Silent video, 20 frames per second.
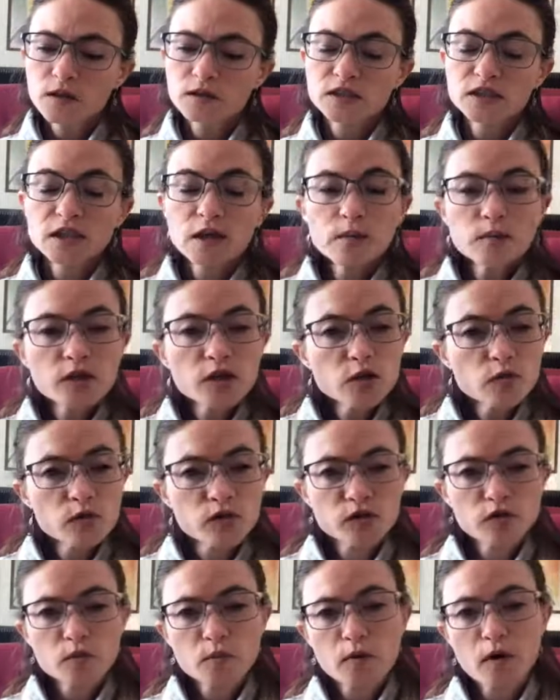Same thing
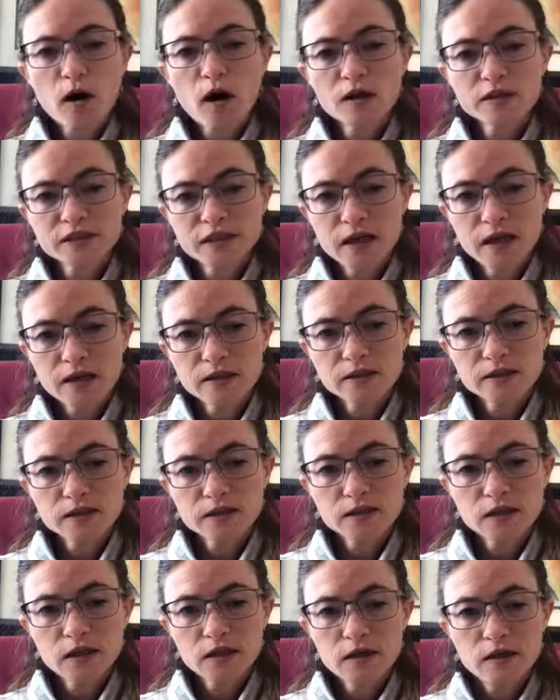with your
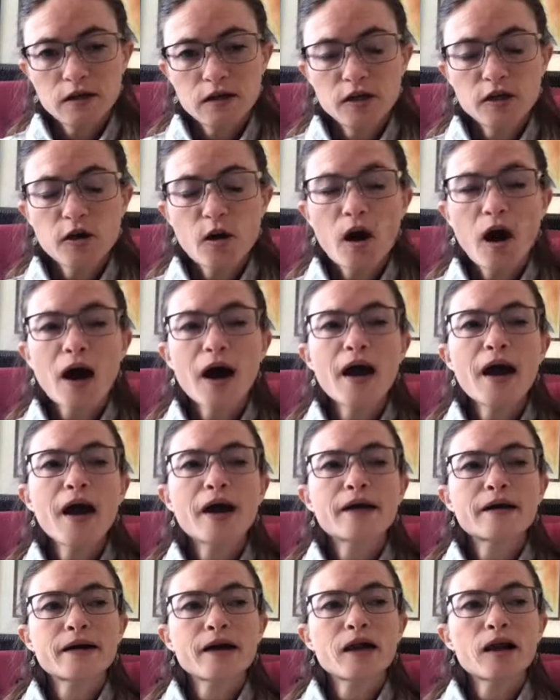process. I
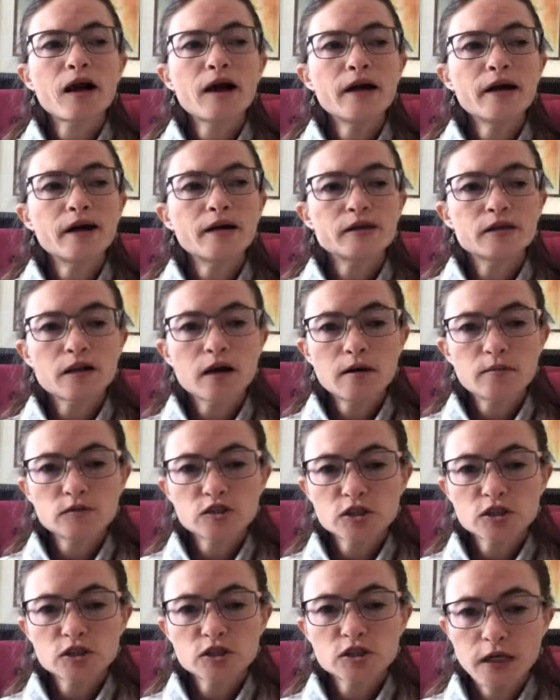had a client come
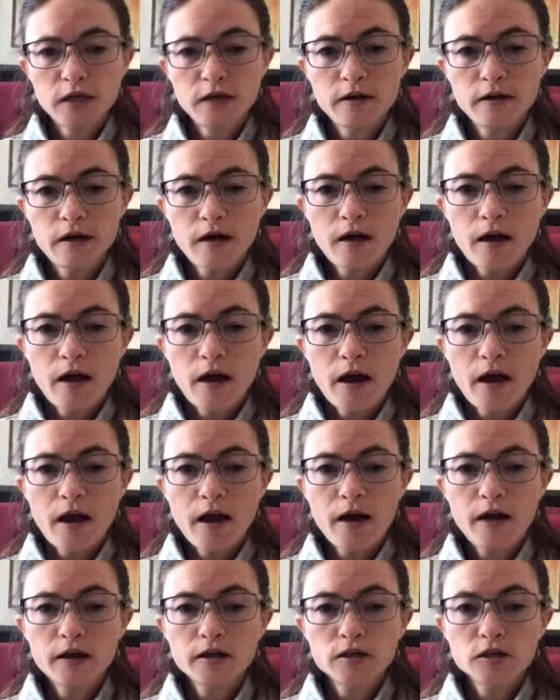to me,
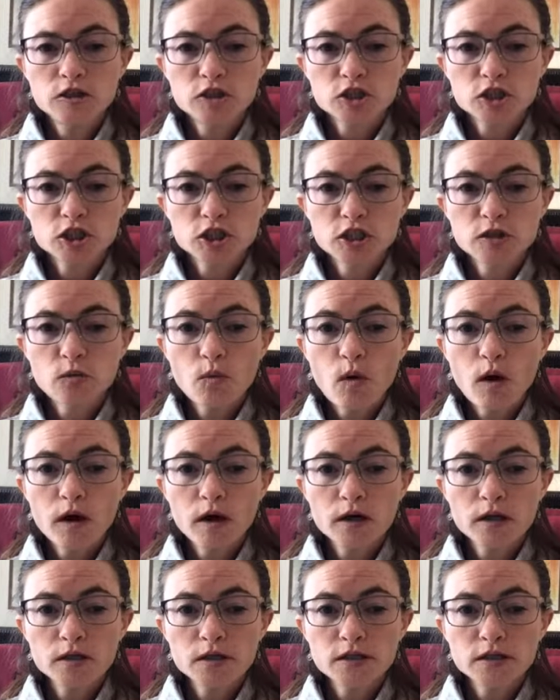and she
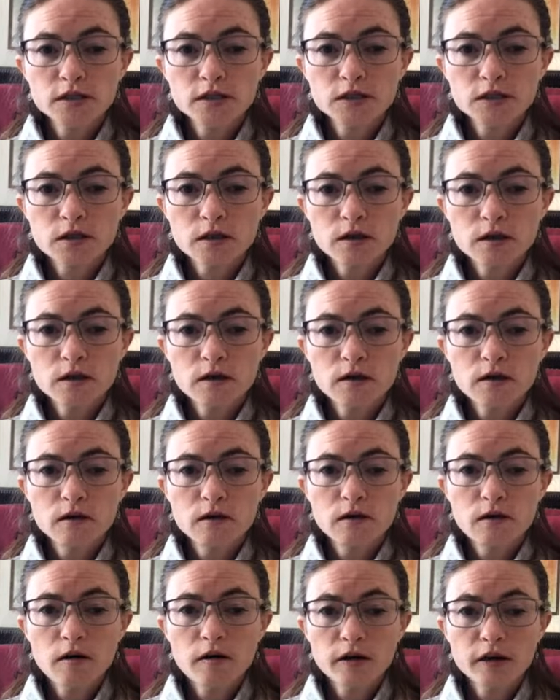was
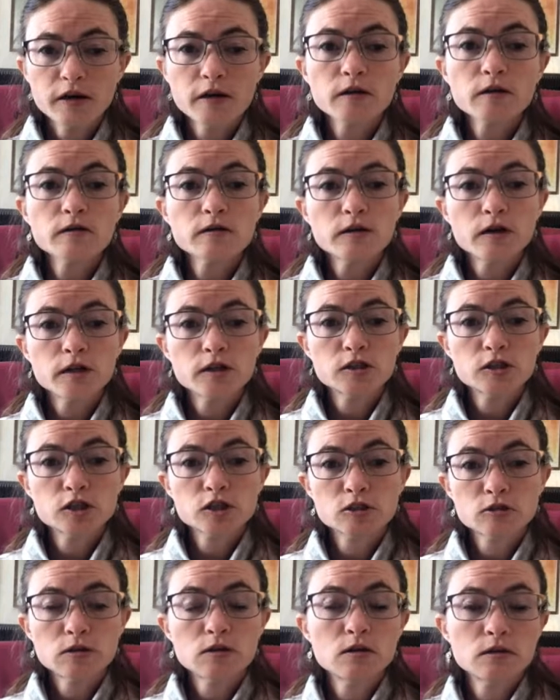a healer
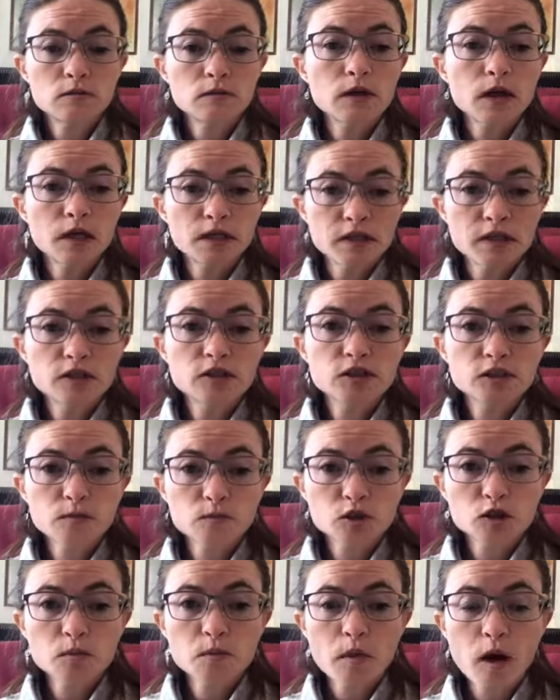and did some
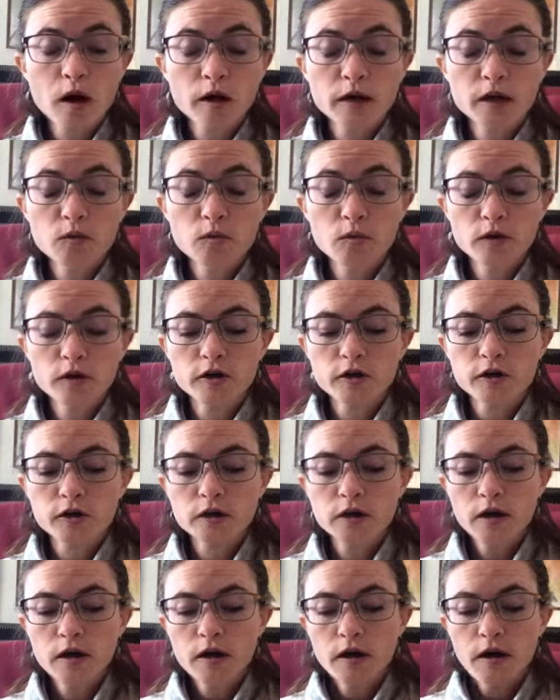shamanic work,
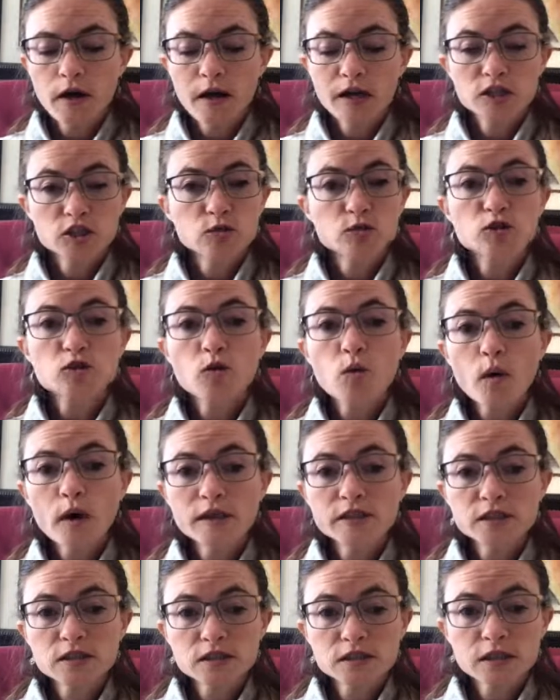and she was
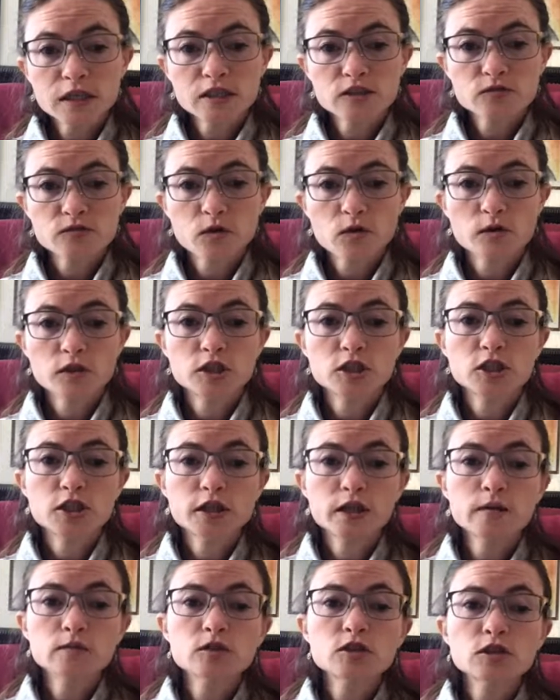quite successful. And she
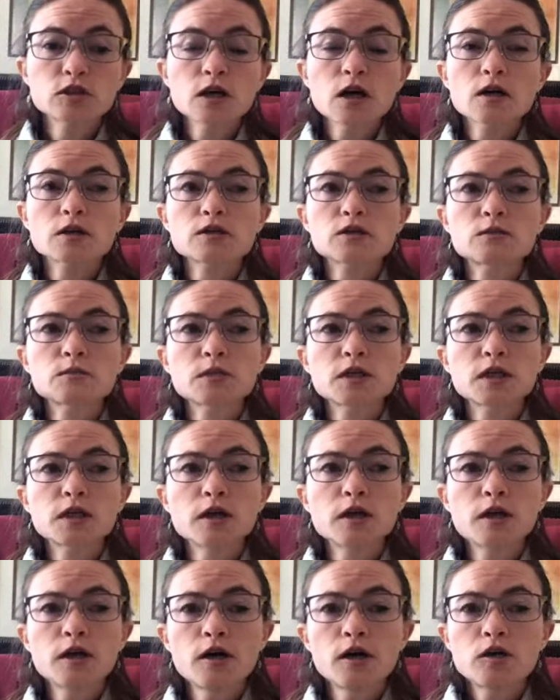came to talk to
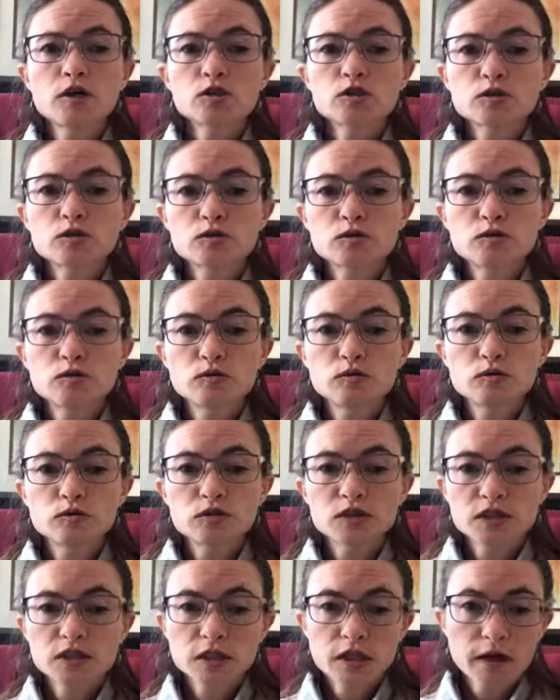me to
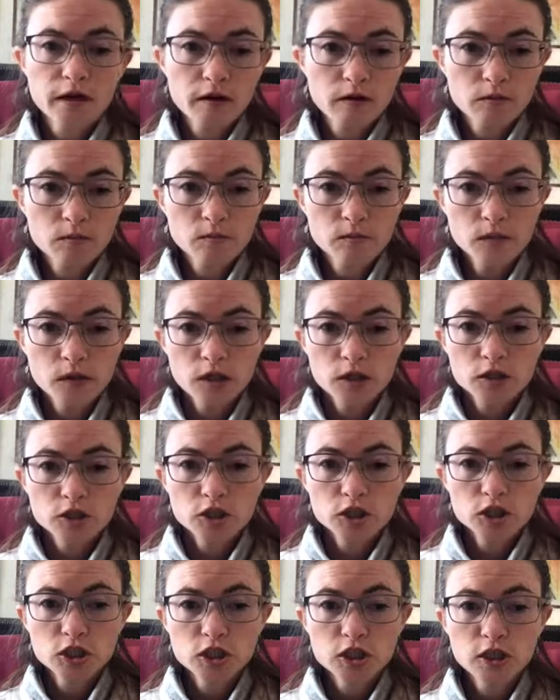scale.
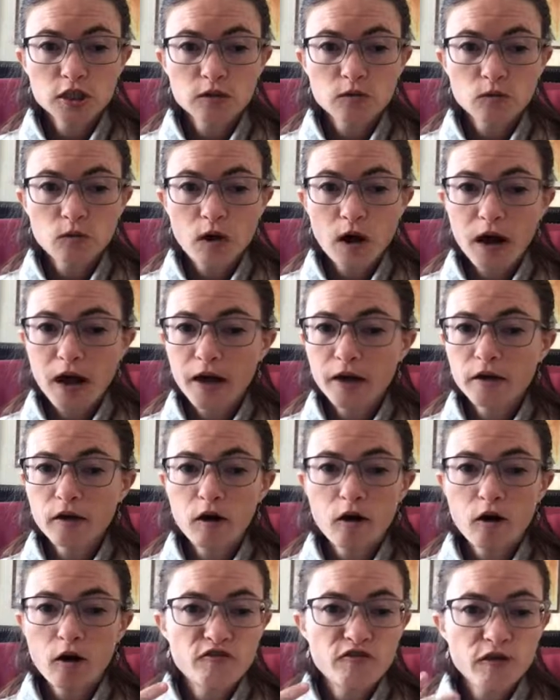She had
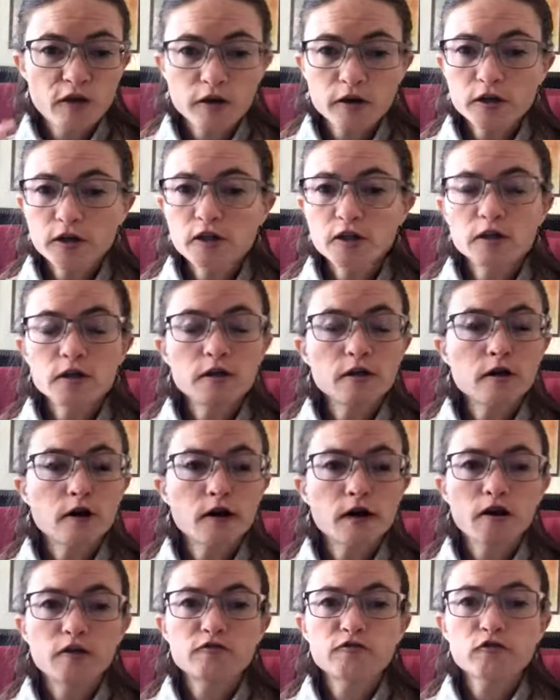a very
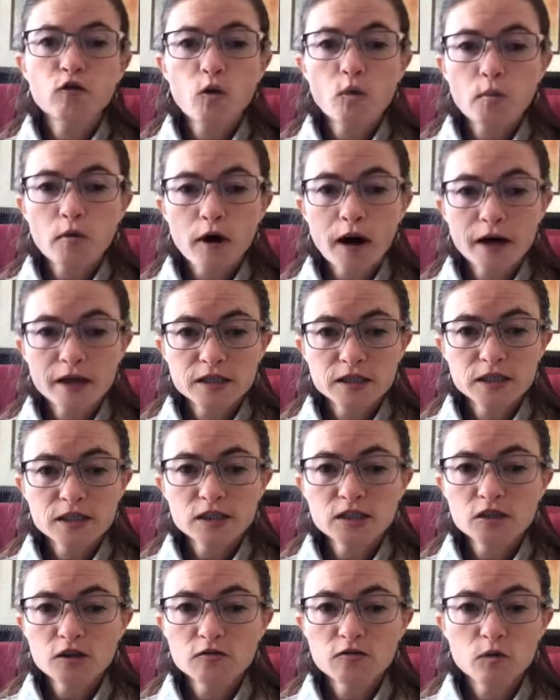full
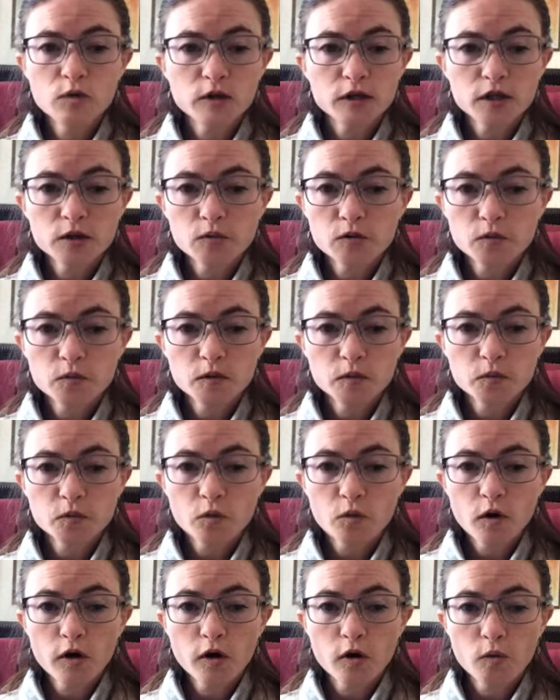practice of working with
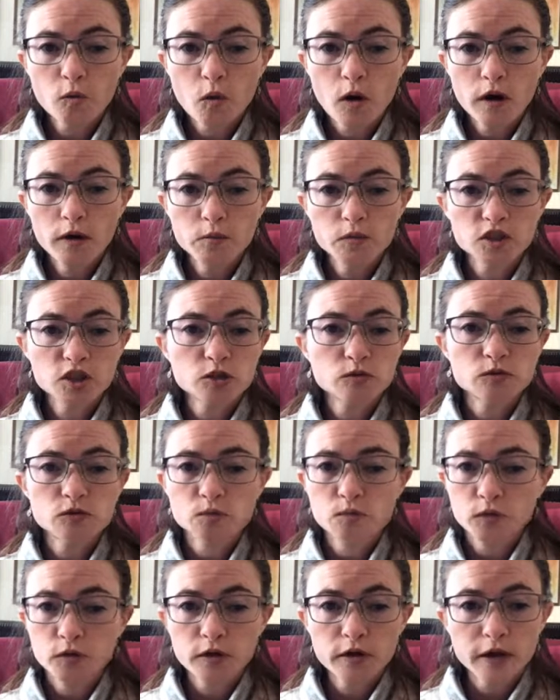people one on one, but she
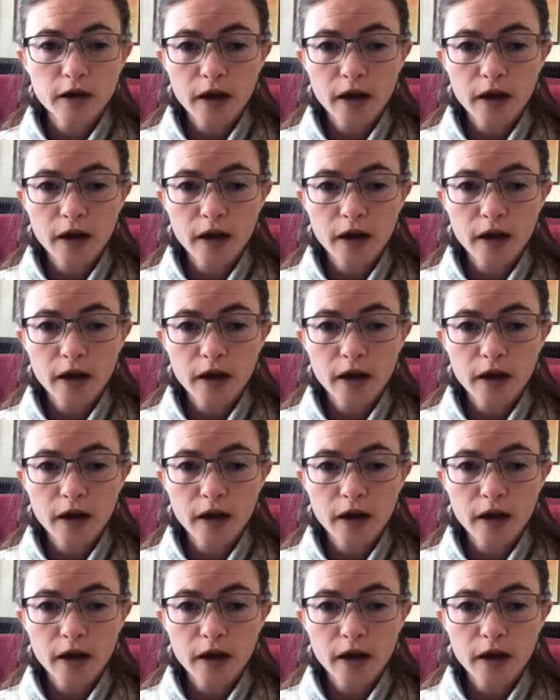was burned